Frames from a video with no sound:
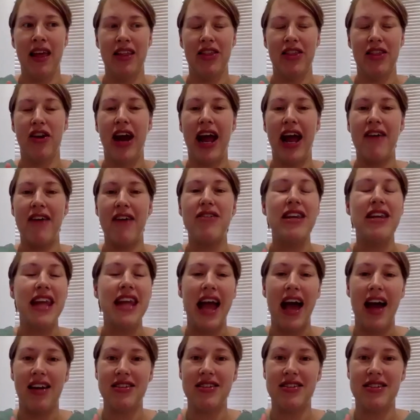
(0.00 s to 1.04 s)
that I haven't
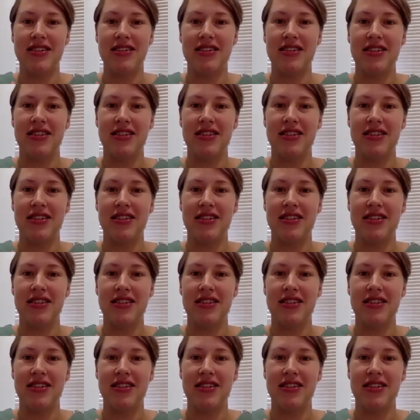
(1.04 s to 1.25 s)
yet